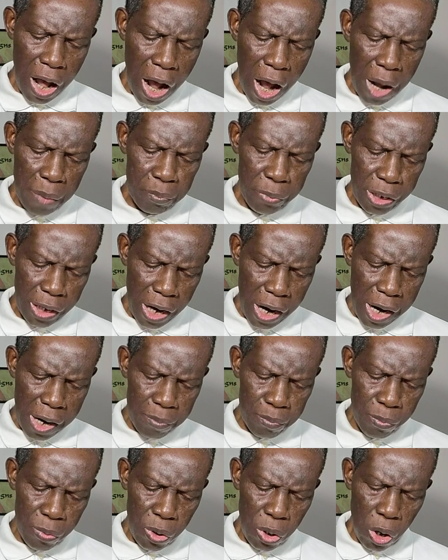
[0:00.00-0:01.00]
am
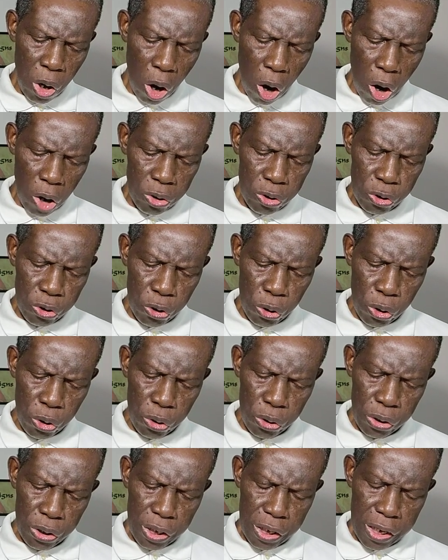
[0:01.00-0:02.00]
come
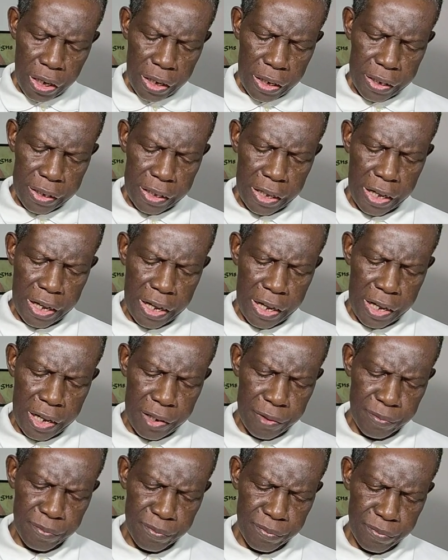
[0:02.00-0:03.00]
unto
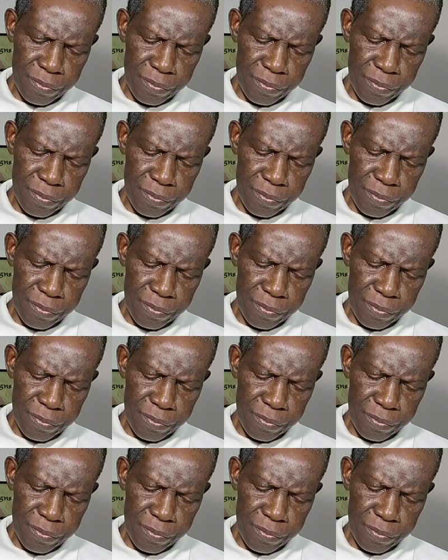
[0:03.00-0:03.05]
the